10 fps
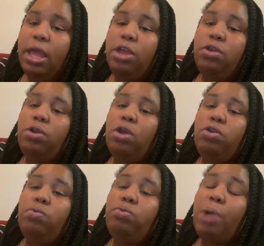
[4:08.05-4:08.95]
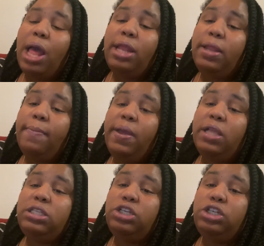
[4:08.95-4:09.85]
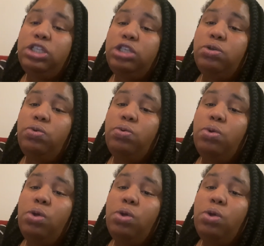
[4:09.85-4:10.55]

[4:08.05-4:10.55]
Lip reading: You probably didn't pay attention to